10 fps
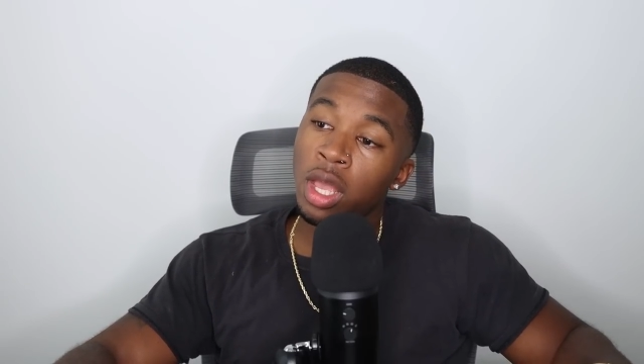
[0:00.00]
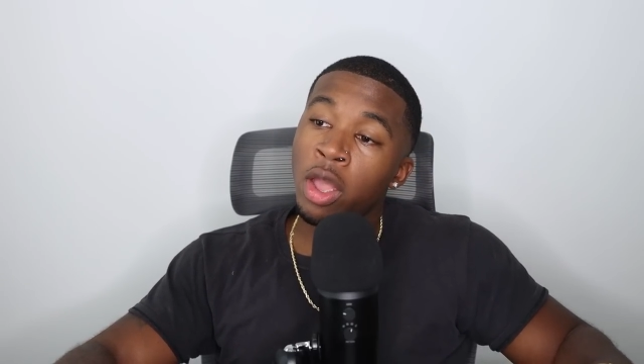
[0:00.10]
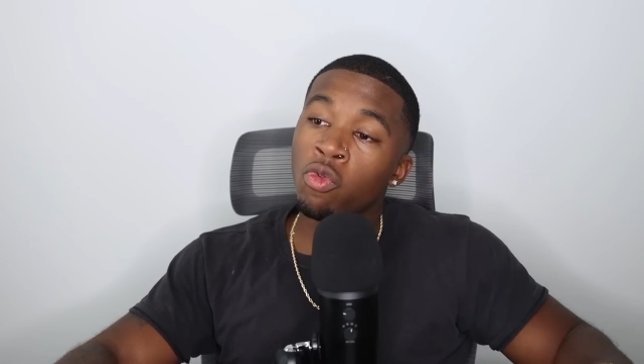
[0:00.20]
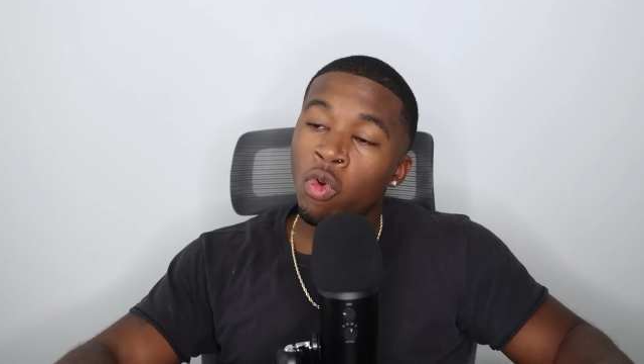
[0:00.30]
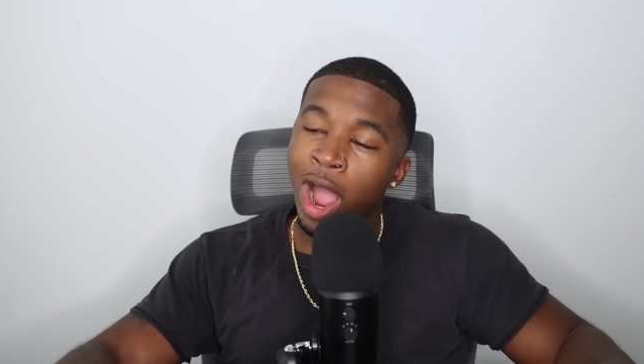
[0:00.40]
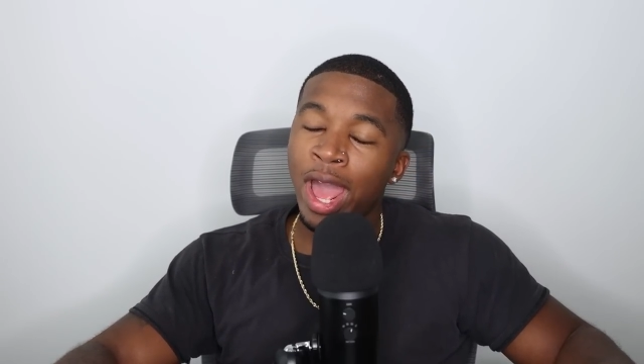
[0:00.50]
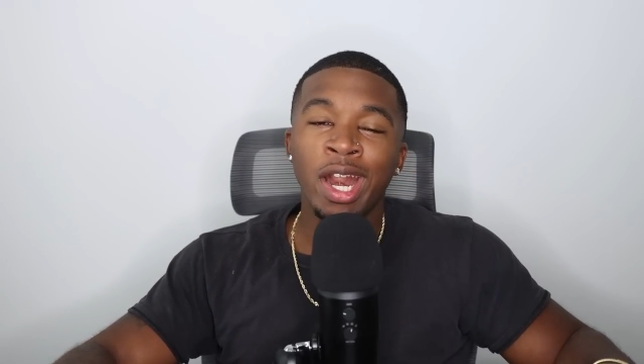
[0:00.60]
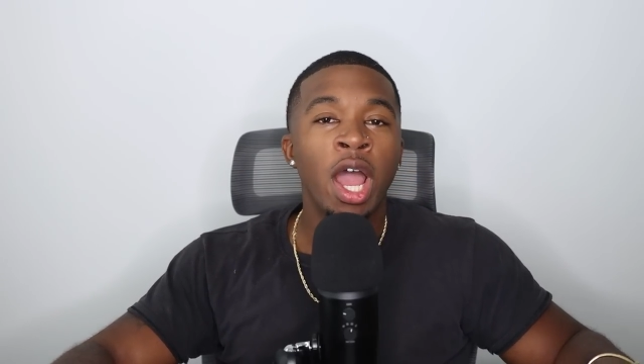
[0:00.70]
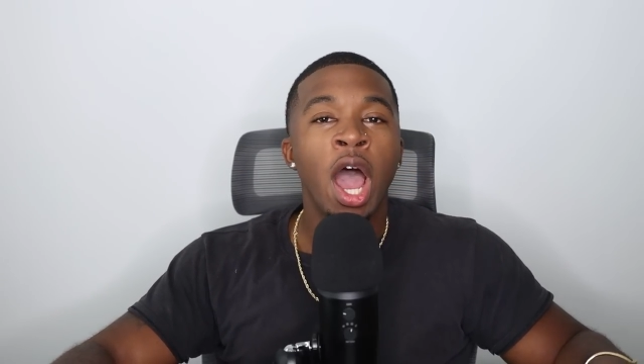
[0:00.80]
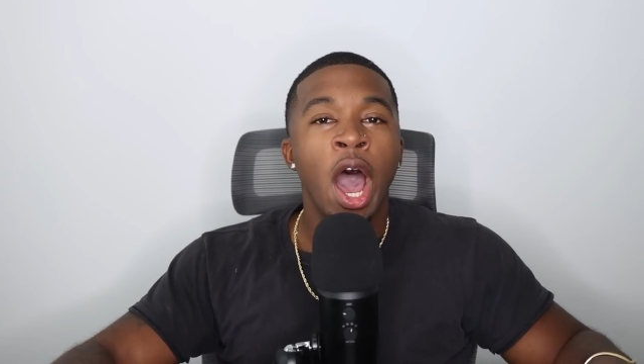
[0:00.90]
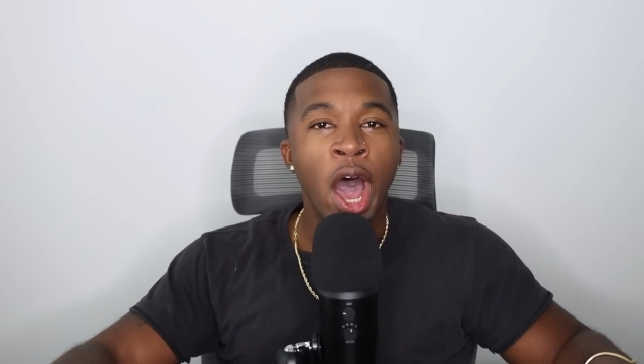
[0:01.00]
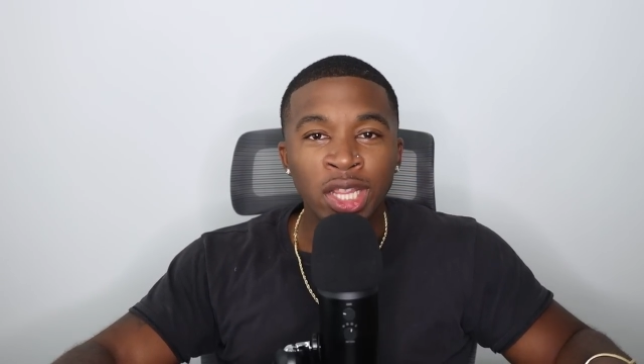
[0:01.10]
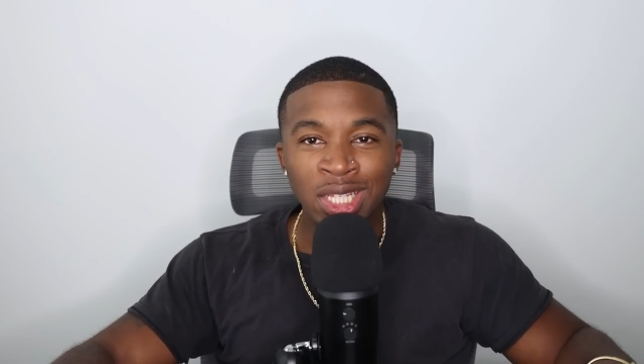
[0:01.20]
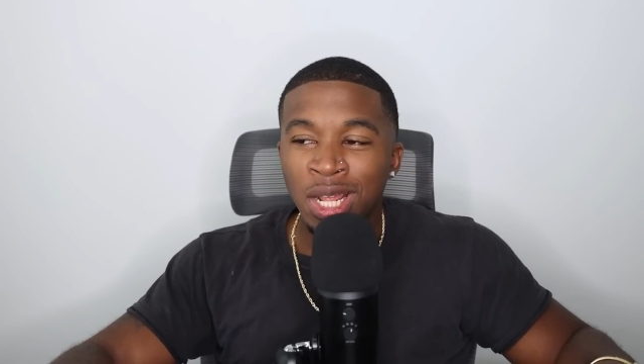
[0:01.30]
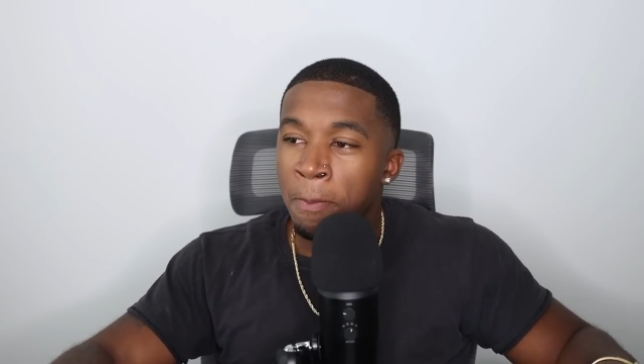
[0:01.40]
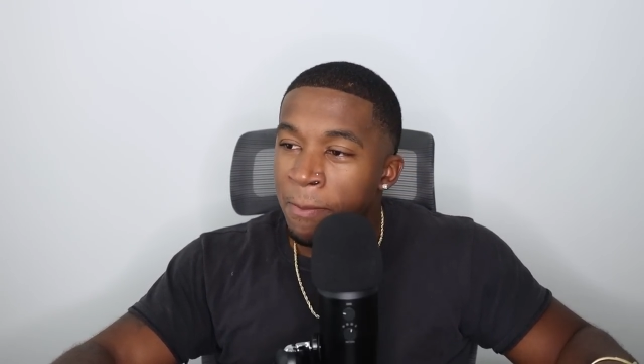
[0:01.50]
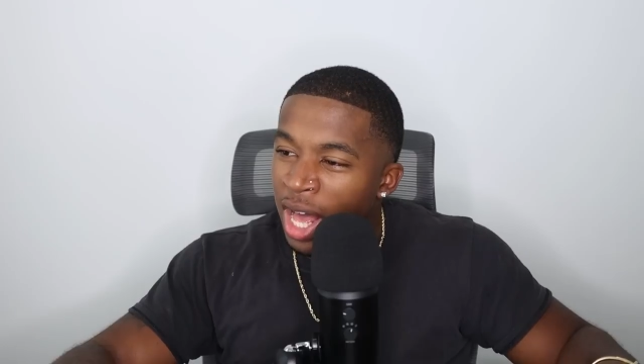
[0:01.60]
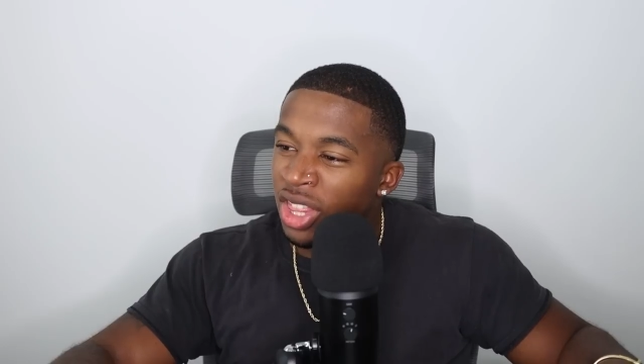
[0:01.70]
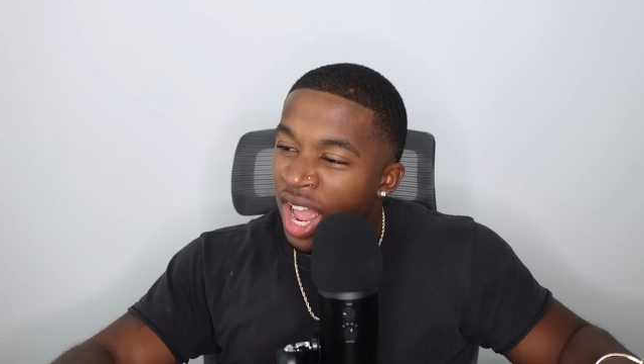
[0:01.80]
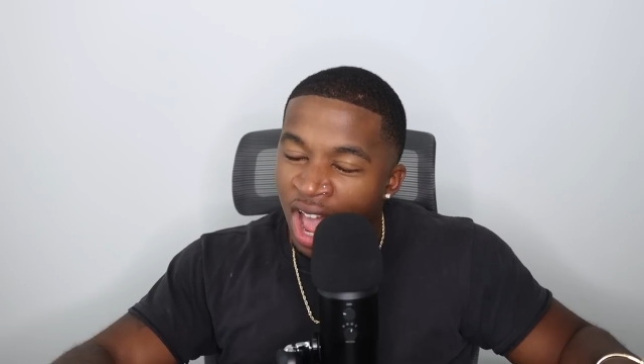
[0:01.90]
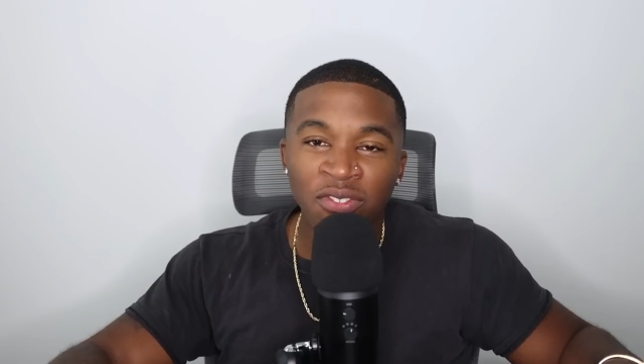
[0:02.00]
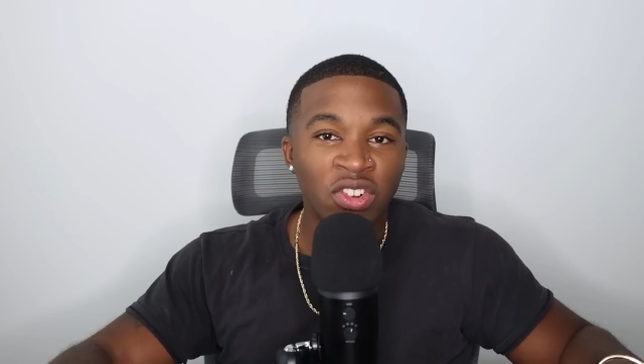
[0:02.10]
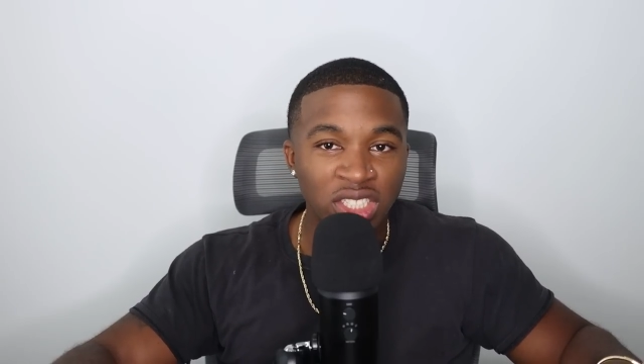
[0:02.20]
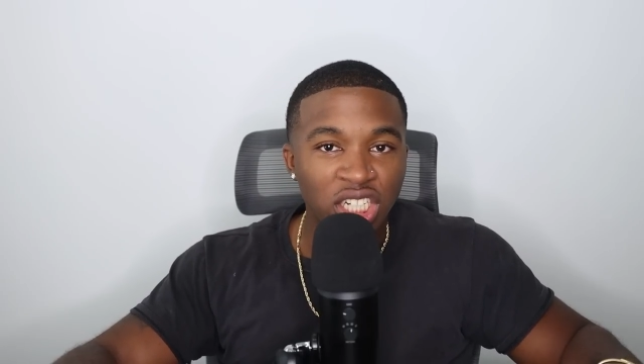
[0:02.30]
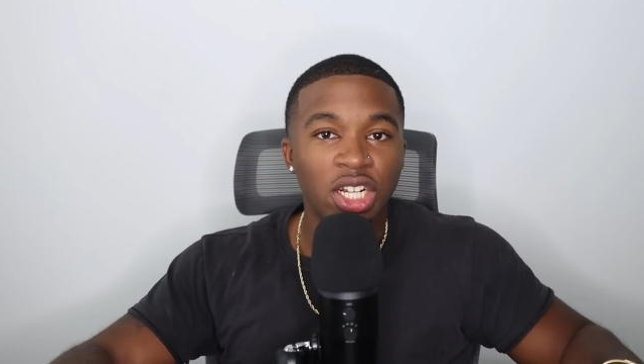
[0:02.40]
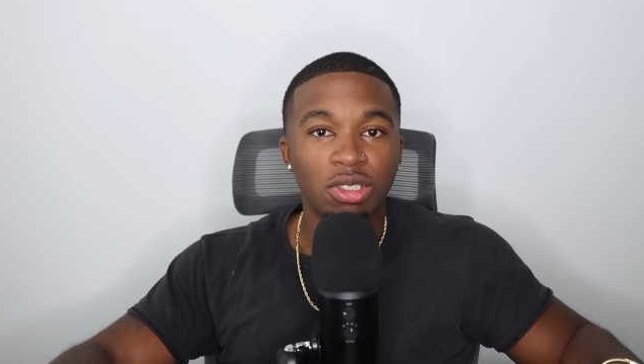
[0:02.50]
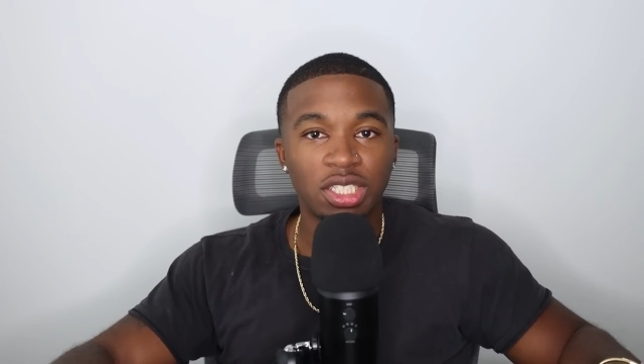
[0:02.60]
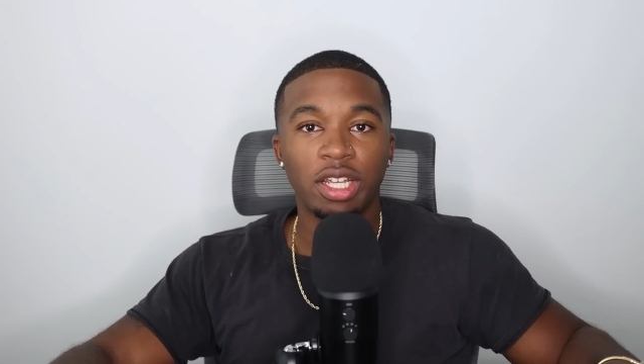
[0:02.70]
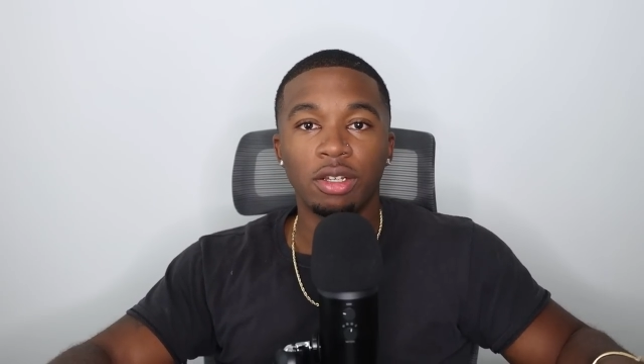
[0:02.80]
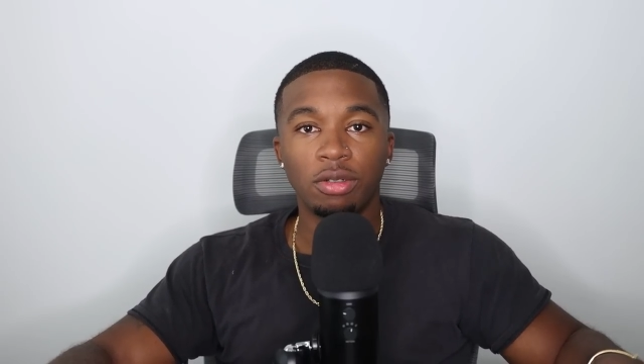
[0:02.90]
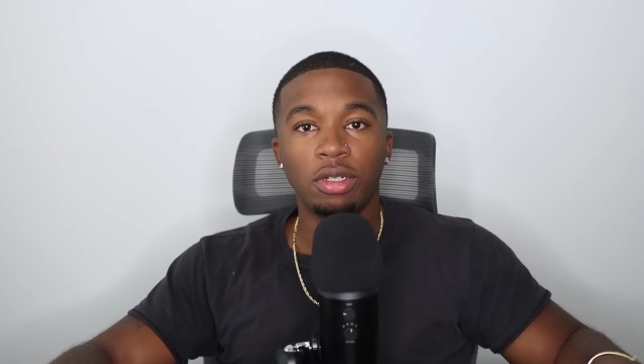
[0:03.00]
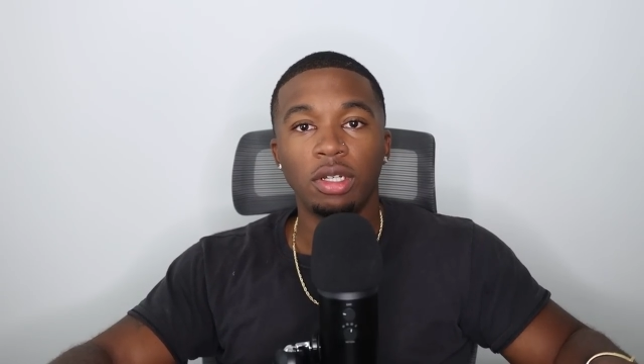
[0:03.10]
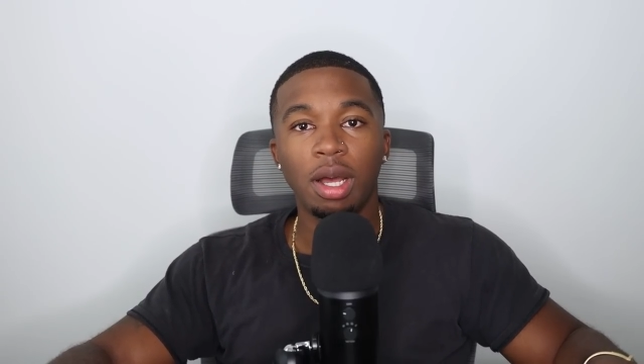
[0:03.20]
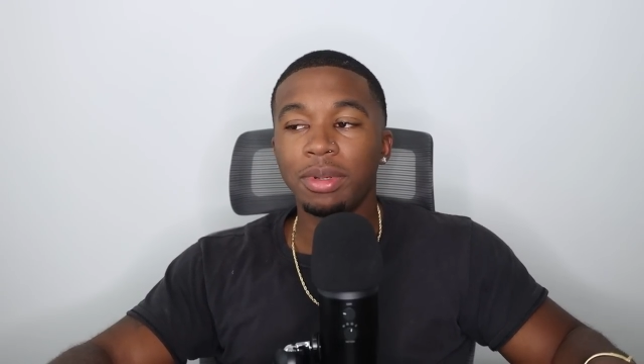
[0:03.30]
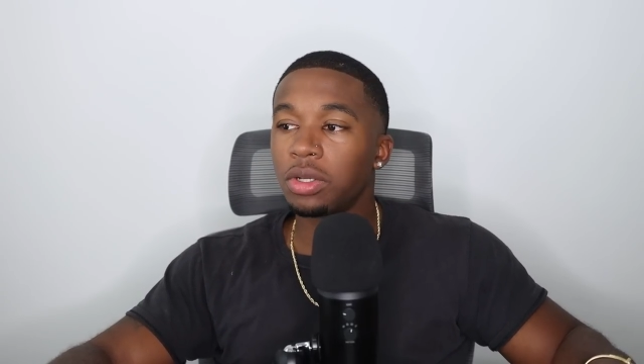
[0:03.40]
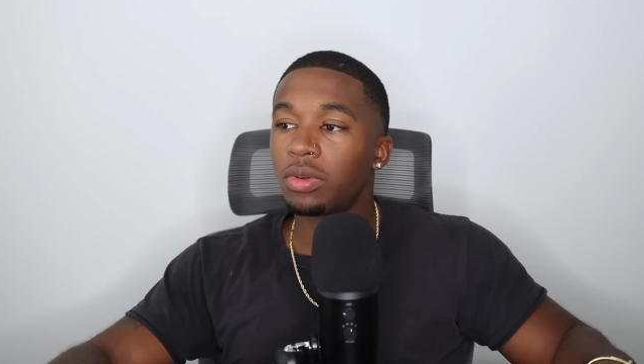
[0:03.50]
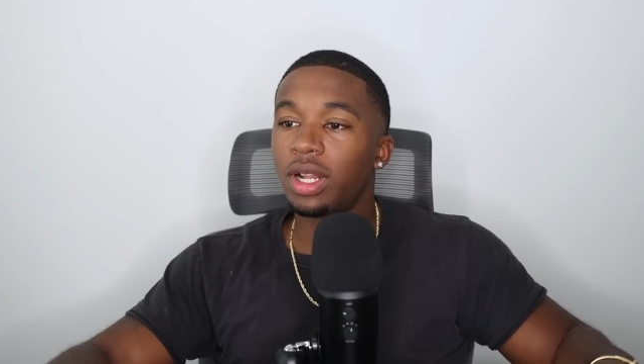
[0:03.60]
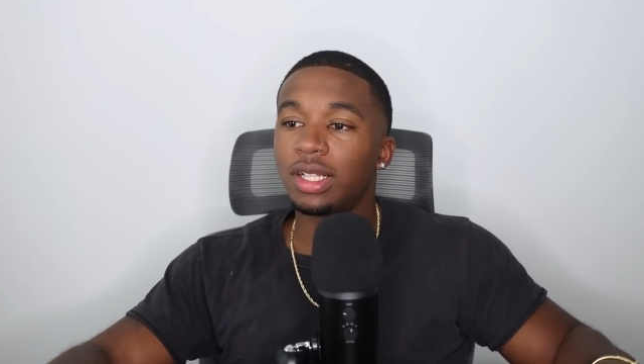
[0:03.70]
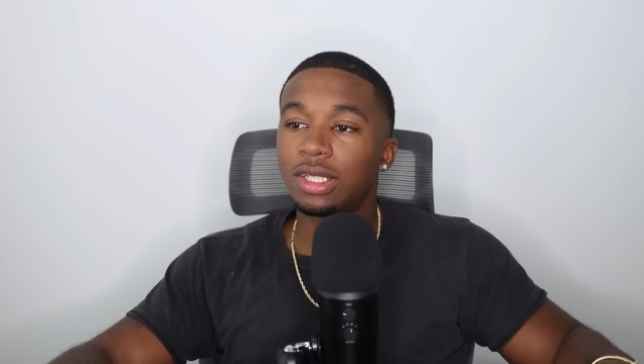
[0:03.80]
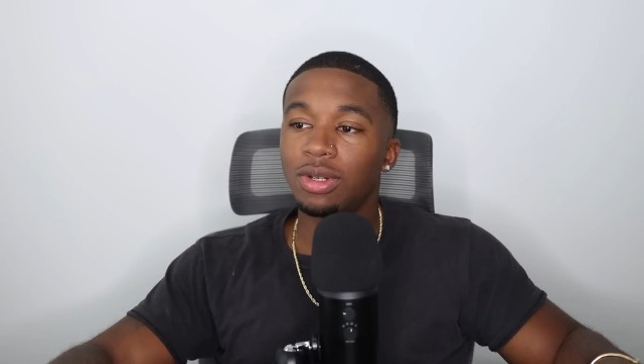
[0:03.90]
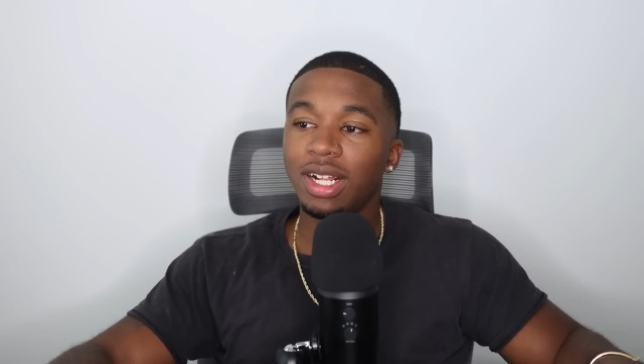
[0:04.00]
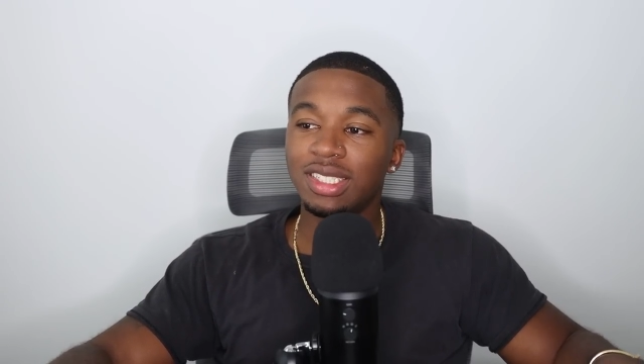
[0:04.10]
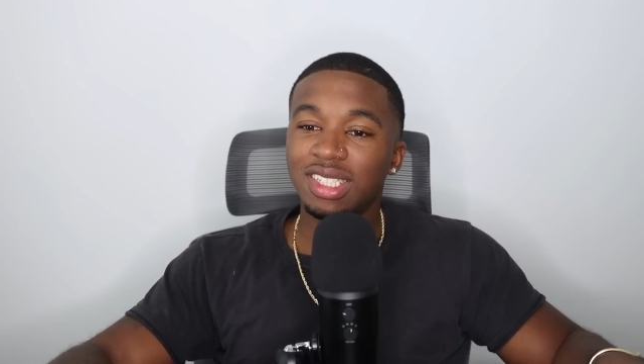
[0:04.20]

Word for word: and rot under the mother effing jail cell. I'm not gonna lie to you. That is